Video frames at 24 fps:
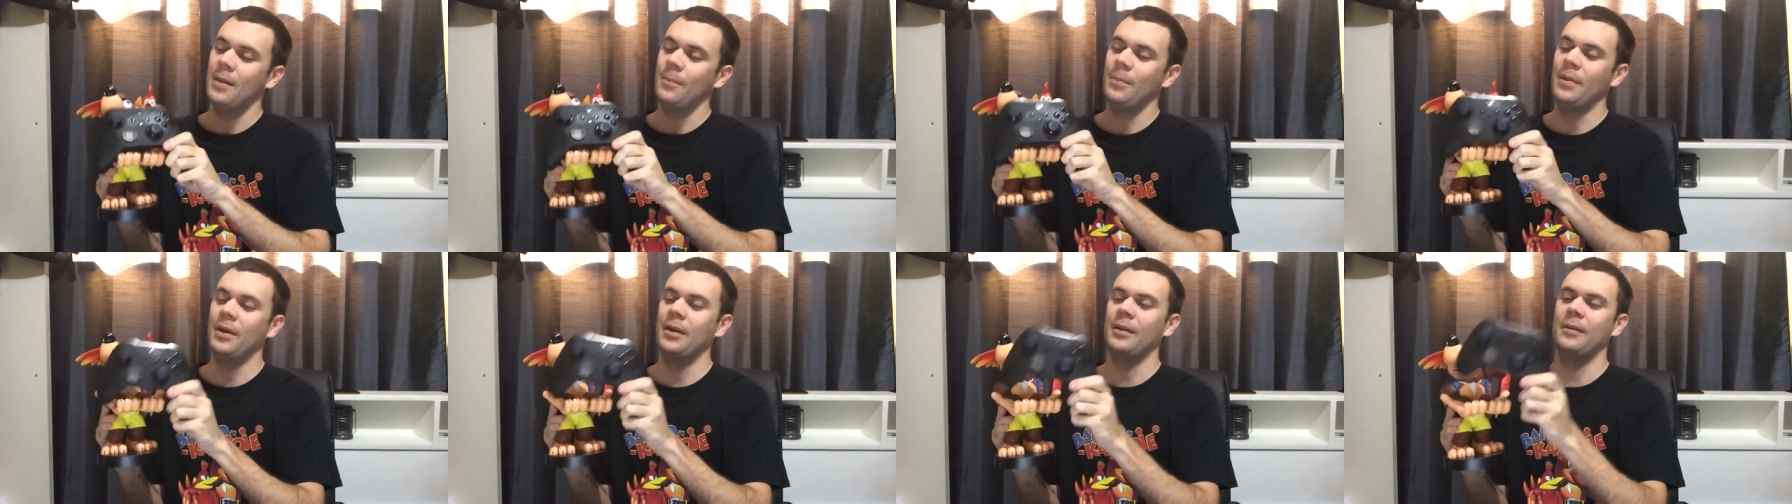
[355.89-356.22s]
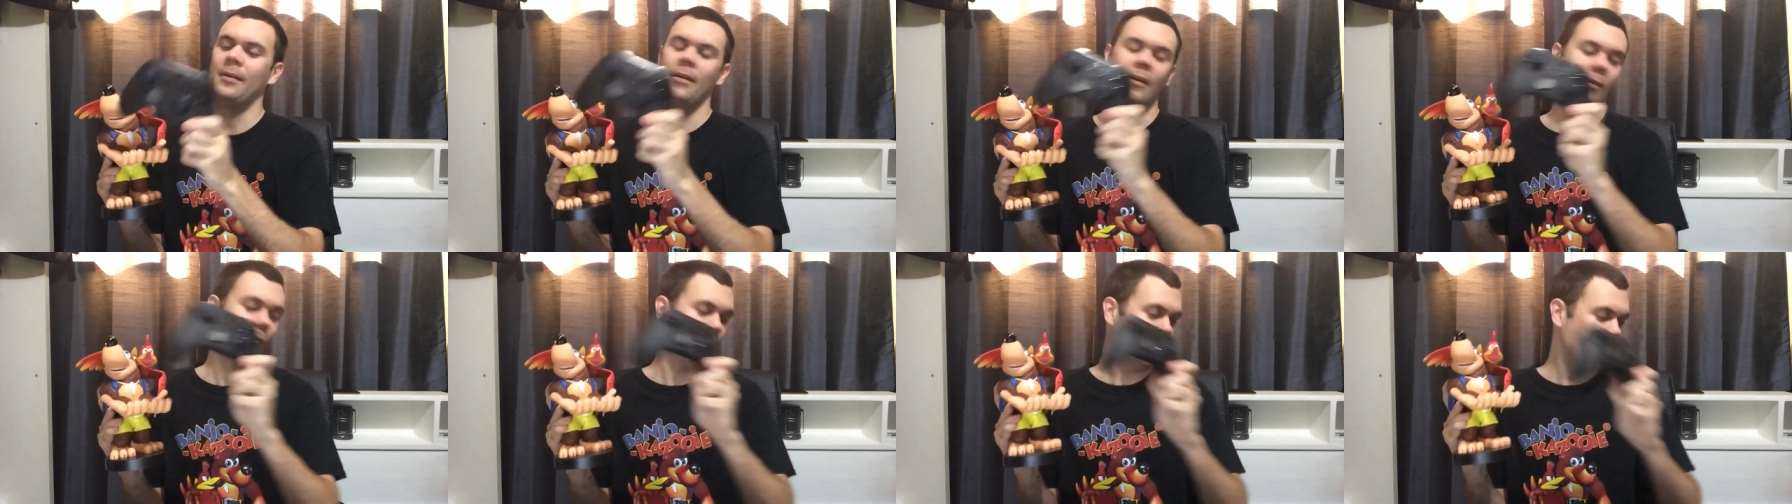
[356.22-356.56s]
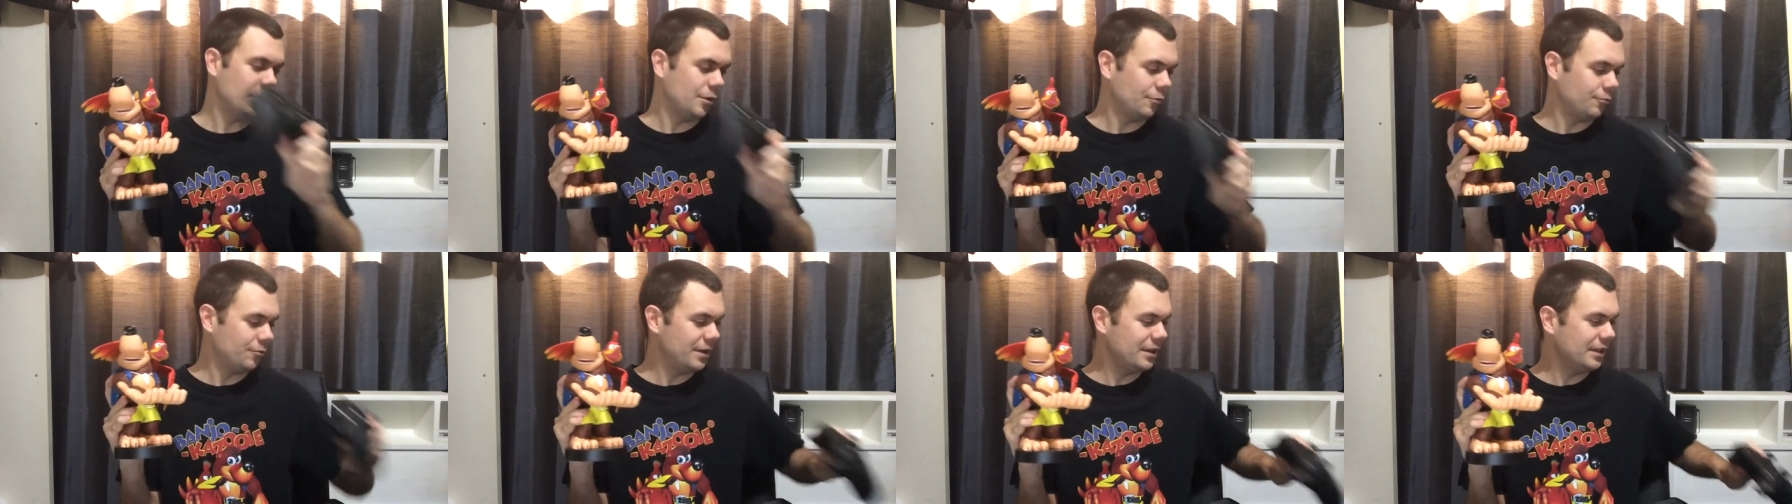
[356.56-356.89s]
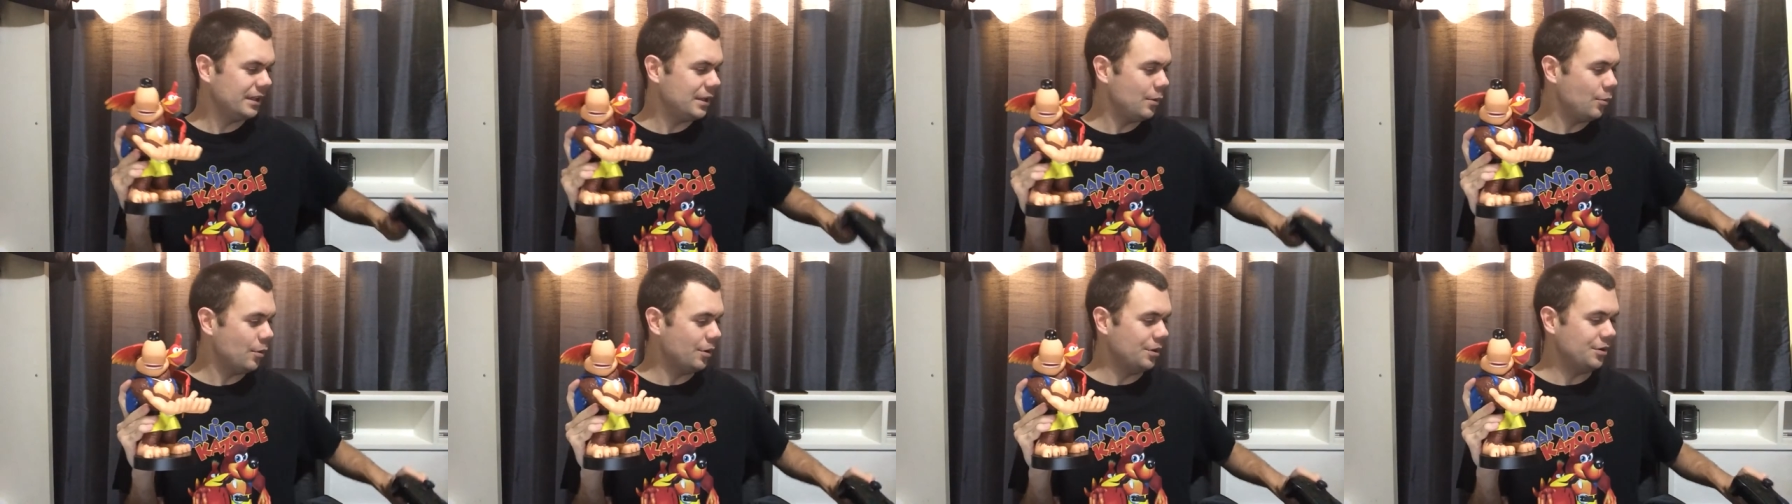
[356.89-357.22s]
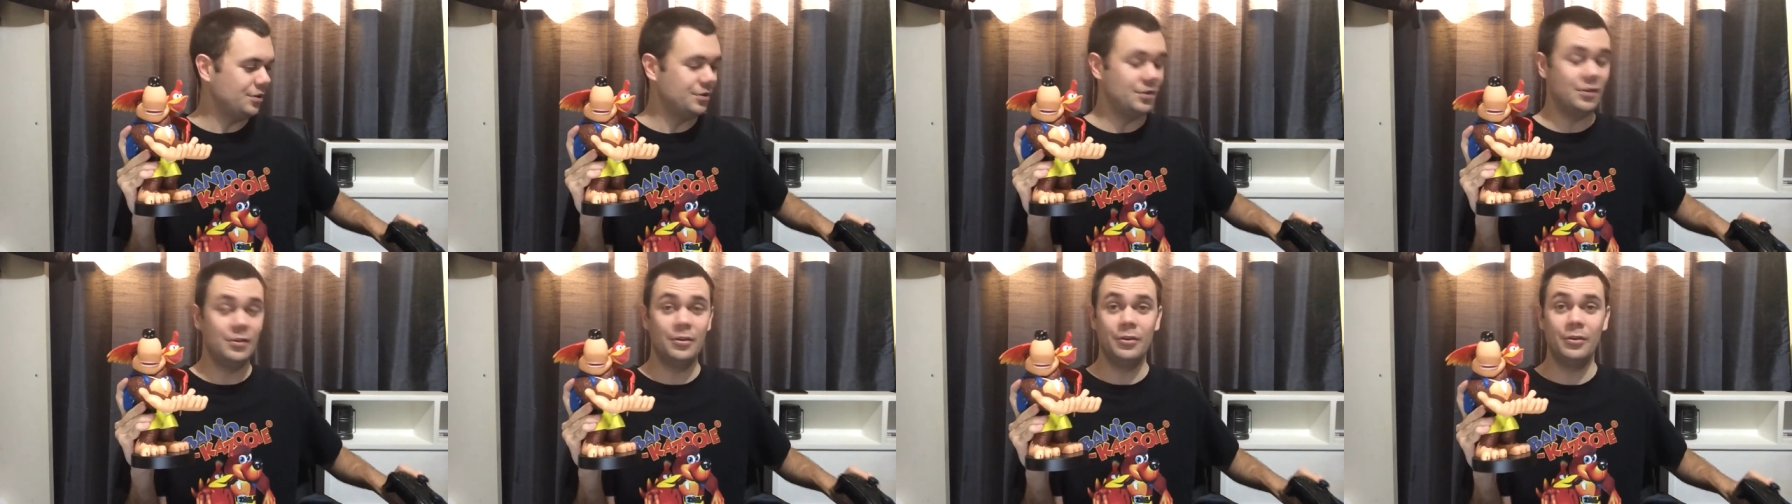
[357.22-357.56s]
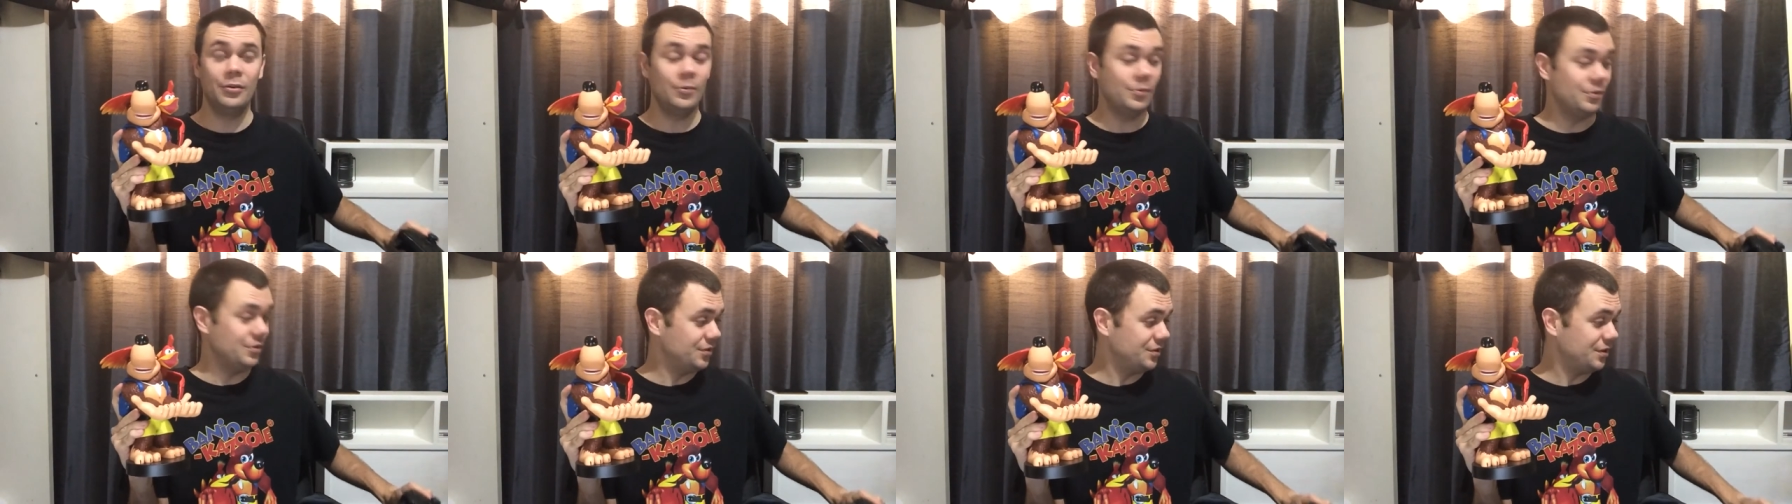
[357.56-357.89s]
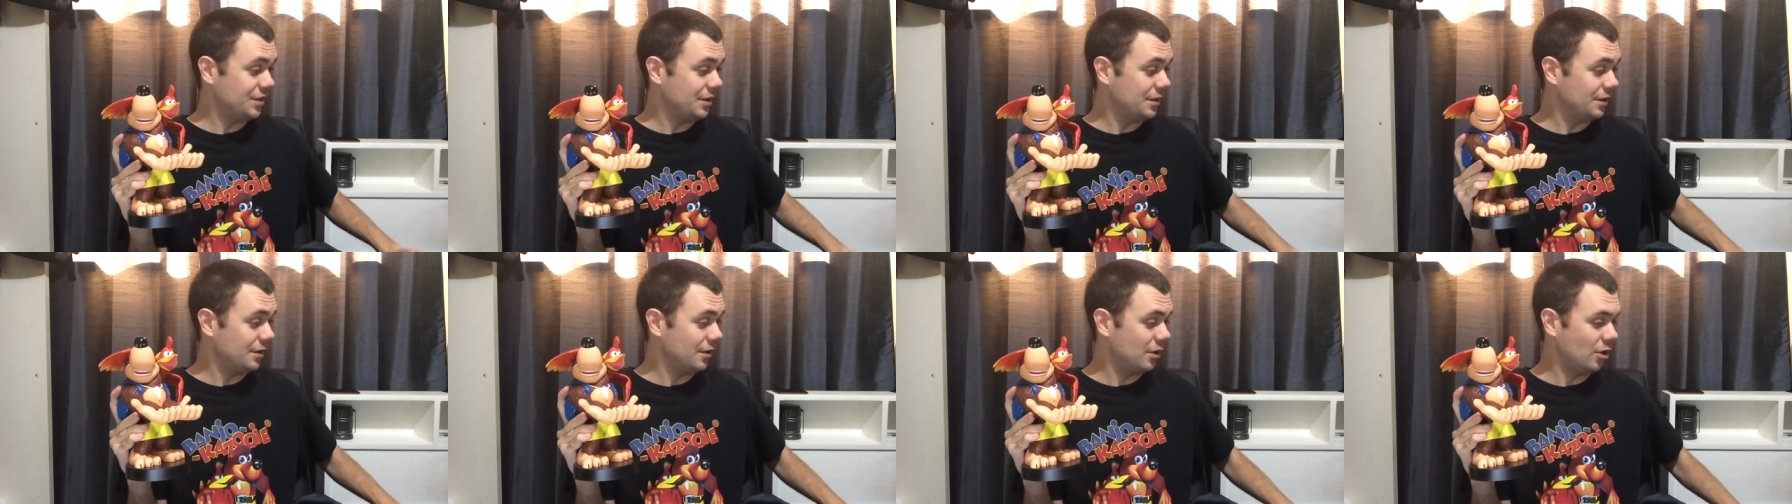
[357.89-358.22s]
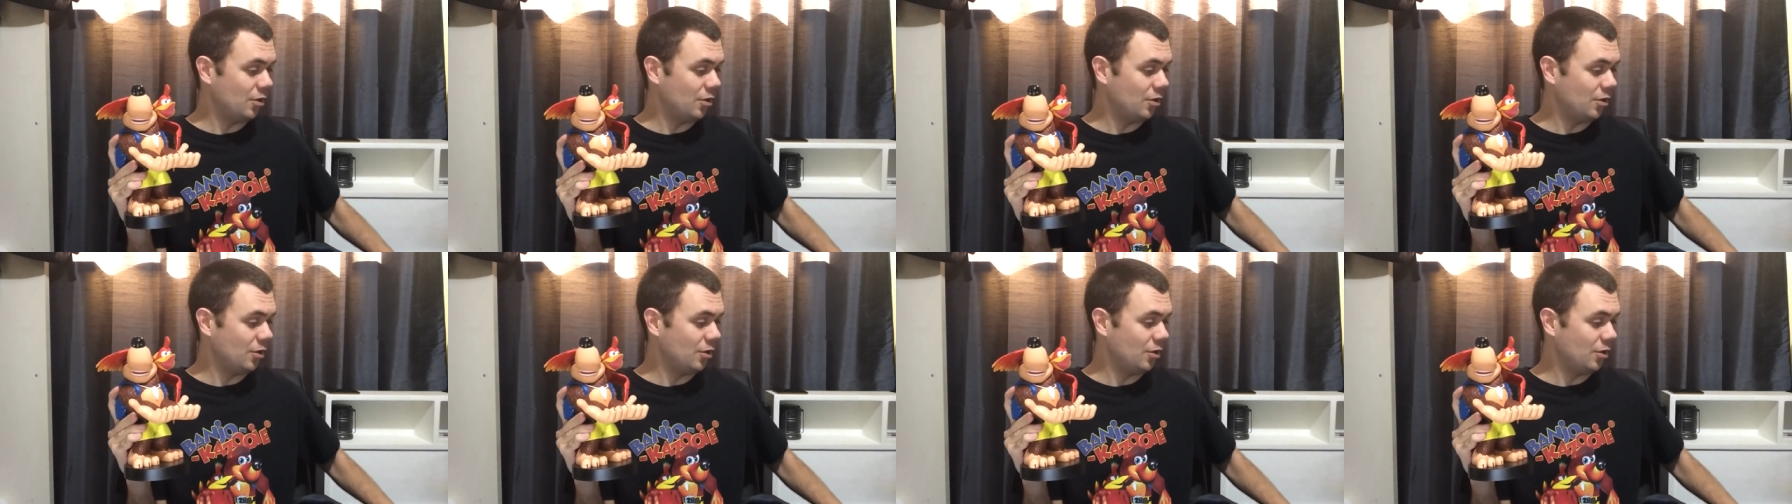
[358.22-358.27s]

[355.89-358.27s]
But what I really wanted to do was uh,